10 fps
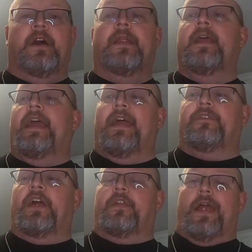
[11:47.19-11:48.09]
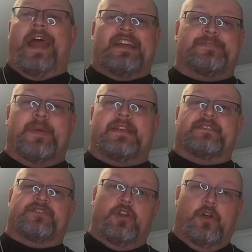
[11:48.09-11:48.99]
But every other aspect
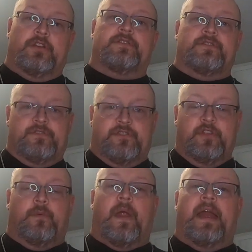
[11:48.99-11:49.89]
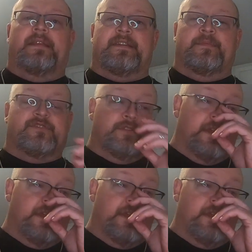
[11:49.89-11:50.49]
is cooked to the right temperature.